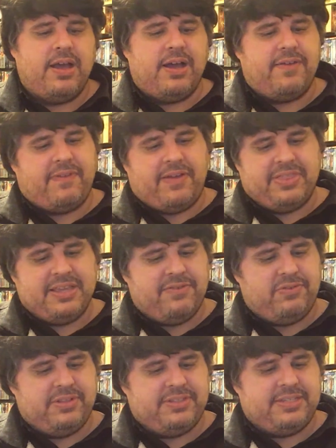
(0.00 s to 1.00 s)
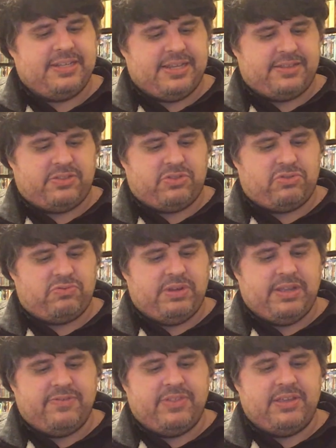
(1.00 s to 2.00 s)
I think I've only seen like 3 of